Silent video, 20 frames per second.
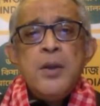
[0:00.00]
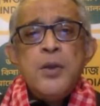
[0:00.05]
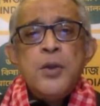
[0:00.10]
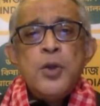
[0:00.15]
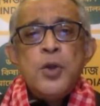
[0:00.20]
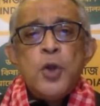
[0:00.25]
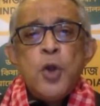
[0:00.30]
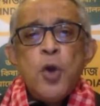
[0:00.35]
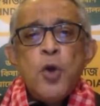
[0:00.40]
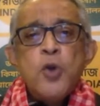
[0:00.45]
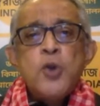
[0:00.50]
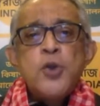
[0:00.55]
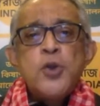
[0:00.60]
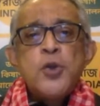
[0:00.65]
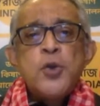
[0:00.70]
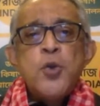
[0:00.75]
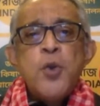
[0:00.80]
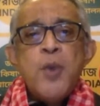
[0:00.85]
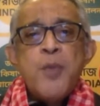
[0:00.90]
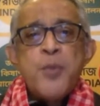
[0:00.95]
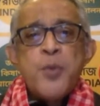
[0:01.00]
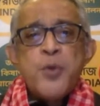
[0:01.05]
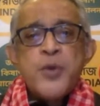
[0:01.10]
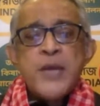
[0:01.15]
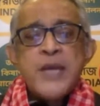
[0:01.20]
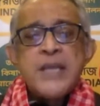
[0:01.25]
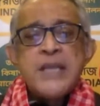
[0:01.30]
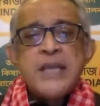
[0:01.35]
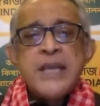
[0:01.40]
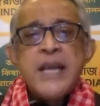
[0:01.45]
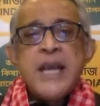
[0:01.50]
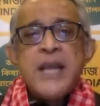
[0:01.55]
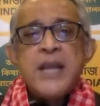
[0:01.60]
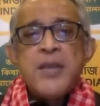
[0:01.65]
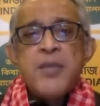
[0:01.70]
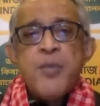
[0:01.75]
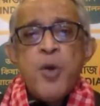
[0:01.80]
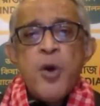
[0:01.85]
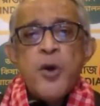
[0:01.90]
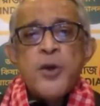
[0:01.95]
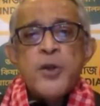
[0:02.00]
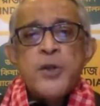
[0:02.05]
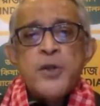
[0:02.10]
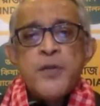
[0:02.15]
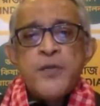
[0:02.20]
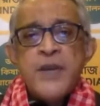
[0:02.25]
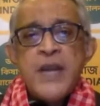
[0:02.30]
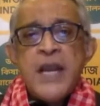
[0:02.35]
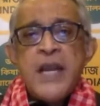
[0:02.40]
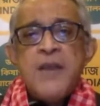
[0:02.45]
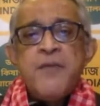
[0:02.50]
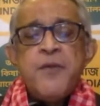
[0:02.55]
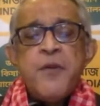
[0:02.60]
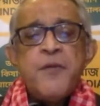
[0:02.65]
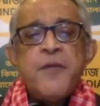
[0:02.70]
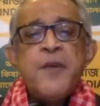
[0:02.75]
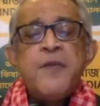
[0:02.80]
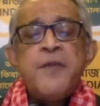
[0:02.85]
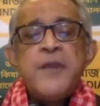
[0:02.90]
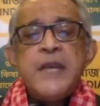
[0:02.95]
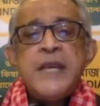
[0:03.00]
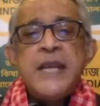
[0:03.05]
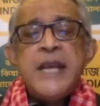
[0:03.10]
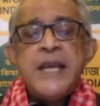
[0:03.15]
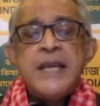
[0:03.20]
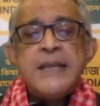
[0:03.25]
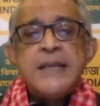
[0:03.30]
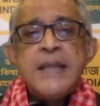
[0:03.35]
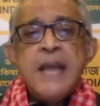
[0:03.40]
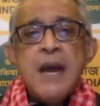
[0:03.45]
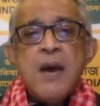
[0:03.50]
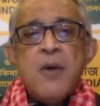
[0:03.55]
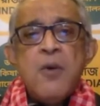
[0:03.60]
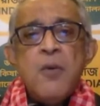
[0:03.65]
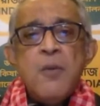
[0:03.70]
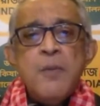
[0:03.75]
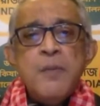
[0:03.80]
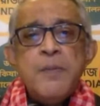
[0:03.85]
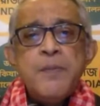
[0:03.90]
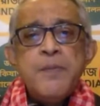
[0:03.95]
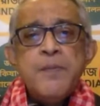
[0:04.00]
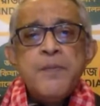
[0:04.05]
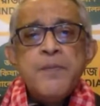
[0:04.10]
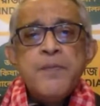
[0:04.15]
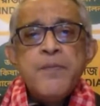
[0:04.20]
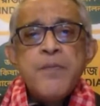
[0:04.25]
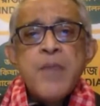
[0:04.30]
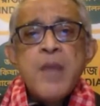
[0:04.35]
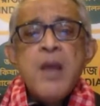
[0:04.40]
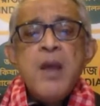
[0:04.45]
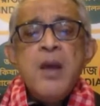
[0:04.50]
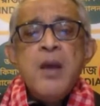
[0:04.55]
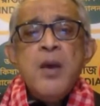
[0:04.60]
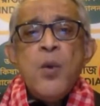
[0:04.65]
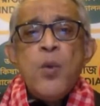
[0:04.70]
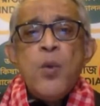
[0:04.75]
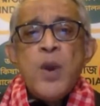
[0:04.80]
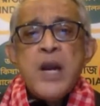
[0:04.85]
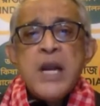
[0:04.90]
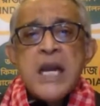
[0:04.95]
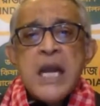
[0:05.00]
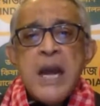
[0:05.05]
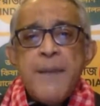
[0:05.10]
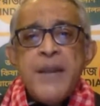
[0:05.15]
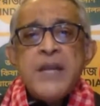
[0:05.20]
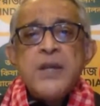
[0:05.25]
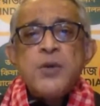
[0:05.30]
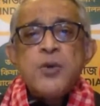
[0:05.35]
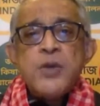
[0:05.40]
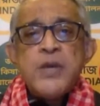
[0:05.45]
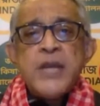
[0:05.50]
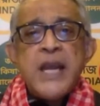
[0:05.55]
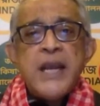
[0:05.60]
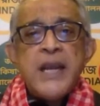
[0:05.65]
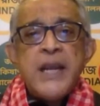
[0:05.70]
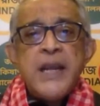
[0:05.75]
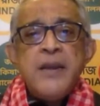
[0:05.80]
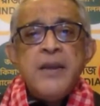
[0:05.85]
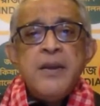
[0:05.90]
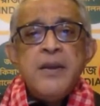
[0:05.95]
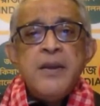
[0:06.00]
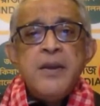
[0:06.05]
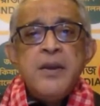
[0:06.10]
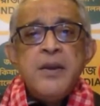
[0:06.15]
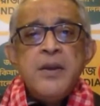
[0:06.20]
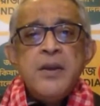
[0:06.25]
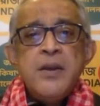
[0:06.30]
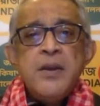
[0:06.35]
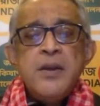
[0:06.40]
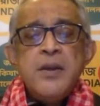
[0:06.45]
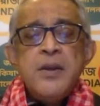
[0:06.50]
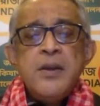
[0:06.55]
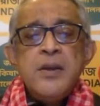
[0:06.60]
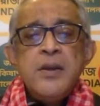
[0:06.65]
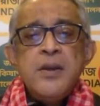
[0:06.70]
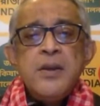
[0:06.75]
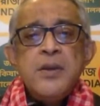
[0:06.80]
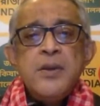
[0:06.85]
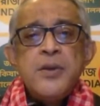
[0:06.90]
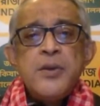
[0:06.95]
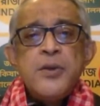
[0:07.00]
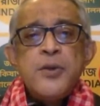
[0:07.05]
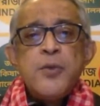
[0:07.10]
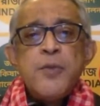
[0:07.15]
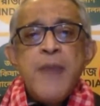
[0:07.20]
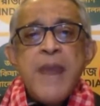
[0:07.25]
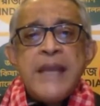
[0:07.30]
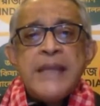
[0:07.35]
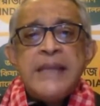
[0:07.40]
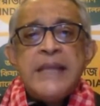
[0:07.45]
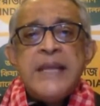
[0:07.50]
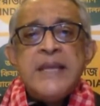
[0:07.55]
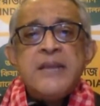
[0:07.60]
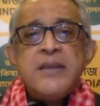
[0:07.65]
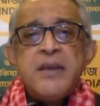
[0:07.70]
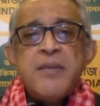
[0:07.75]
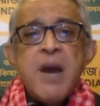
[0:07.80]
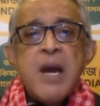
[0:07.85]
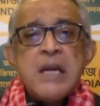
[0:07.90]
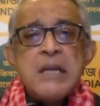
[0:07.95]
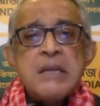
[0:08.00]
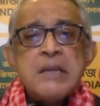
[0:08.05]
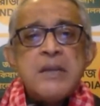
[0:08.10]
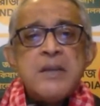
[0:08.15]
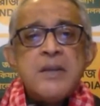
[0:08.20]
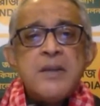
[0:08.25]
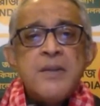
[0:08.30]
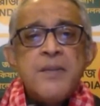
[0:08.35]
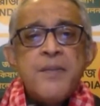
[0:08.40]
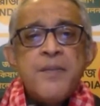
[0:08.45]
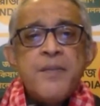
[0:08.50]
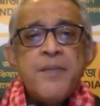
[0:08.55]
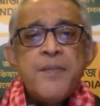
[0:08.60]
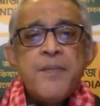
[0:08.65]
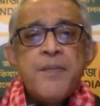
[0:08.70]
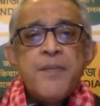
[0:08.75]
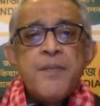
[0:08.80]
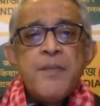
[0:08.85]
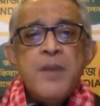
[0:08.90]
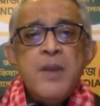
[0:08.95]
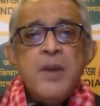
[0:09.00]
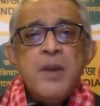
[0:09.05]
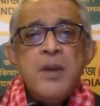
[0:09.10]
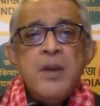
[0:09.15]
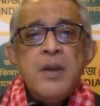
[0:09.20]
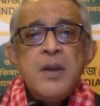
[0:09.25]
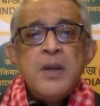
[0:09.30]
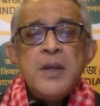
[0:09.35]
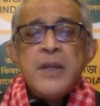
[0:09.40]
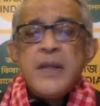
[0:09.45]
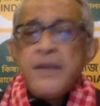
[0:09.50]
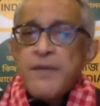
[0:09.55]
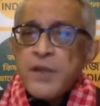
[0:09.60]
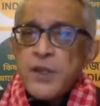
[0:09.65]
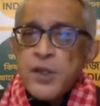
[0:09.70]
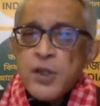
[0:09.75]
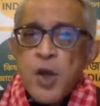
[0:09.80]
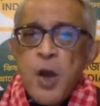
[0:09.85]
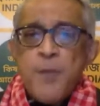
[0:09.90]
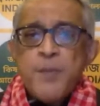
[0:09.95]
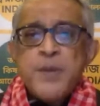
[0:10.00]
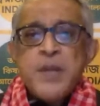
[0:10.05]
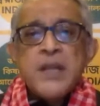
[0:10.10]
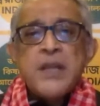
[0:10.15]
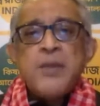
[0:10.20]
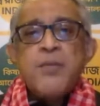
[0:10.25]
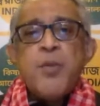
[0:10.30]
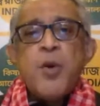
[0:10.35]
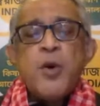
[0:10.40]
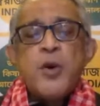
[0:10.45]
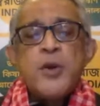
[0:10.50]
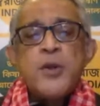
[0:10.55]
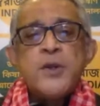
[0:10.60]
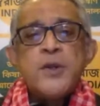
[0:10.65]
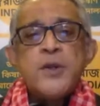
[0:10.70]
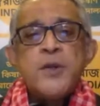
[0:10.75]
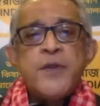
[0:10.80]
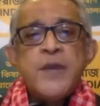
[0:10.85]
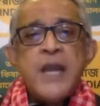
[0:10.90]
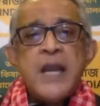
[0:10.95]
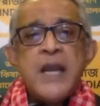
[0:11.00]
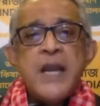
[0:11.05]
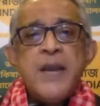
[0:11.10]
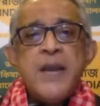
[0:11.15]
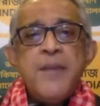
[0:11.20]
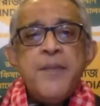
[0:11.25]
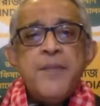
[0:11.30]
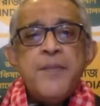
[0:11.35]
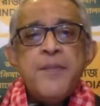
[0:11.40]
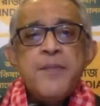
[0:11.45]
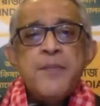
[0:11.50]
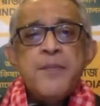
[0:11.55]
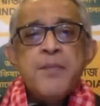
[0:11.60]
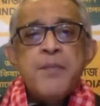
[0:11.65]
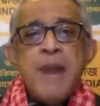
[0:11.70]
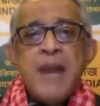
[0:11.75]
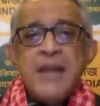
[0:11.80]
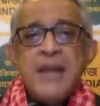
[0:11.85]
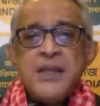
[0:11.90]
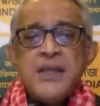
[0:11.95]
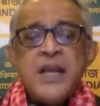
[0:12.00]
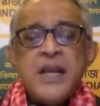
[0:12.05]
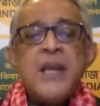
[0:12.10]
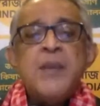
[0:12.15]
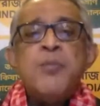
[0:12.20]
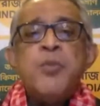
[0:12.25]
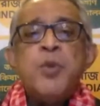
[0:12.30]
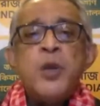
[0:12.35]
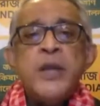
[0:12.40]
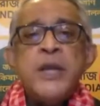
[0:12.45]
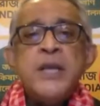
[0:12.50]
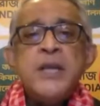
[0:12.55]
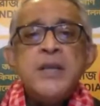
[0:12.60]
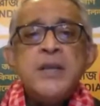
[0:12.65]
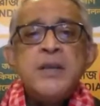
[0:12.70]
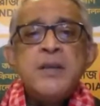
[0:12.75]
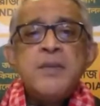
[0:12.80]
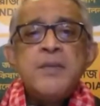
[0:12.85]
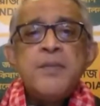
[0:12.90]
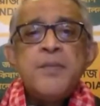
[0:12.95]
Those who are protesting at the borders of Delhi for 50 days now were coming to Delhi to make these demands. They were stopped at the borders of Delhi by the Delhi police.